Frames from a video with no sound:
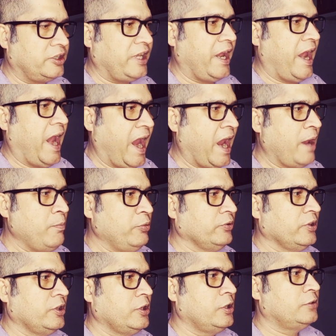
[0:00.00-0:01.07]
they have
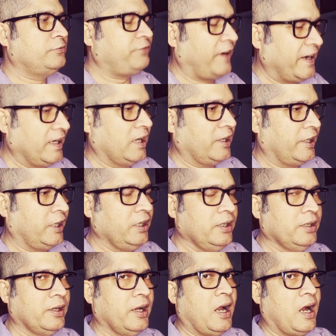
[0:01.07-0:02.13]
finally